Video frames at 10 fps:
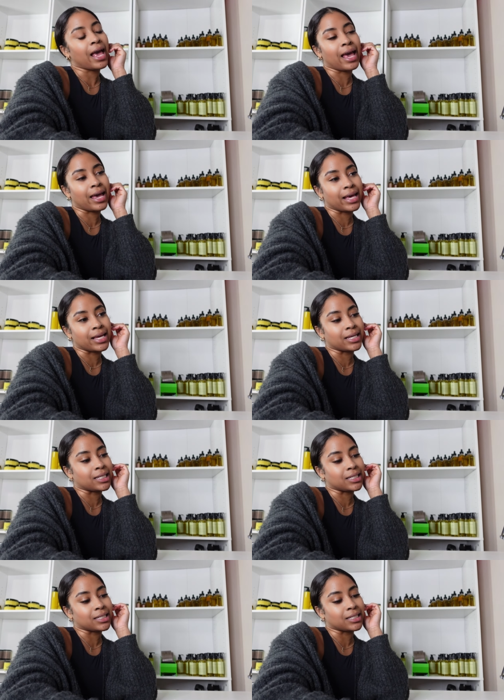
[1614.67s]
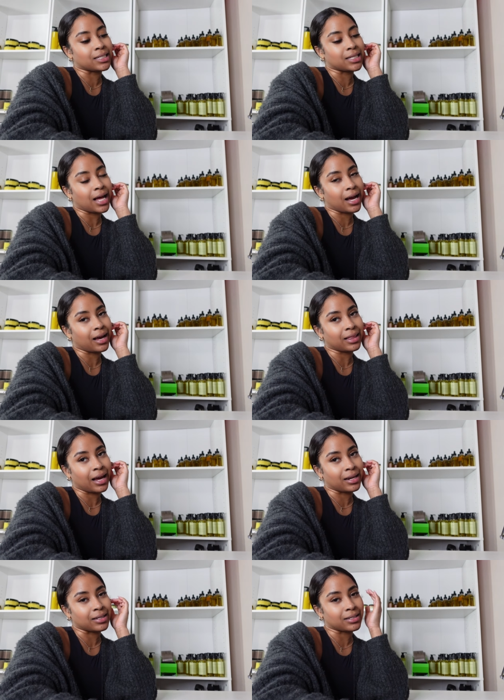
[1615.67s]
and I got the
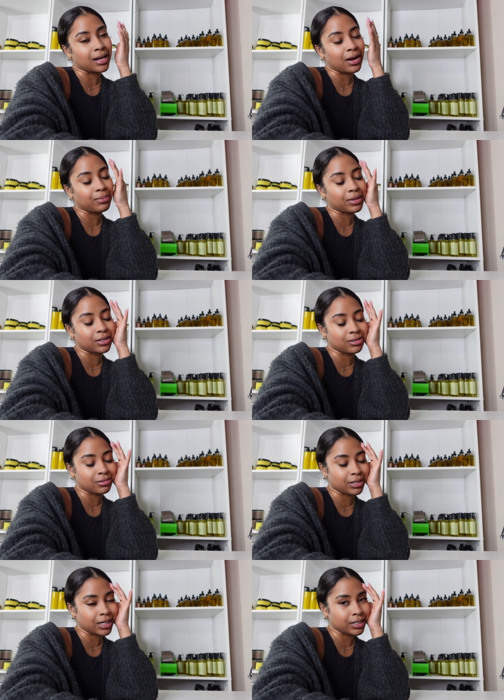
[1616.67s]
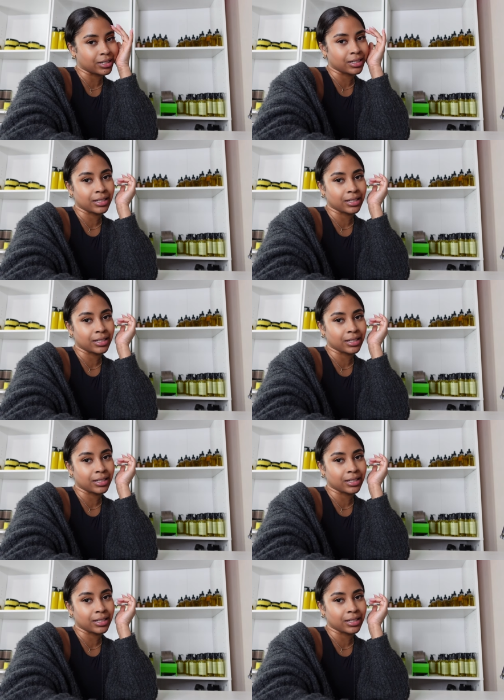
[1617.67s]
itis now. I'm like so tired.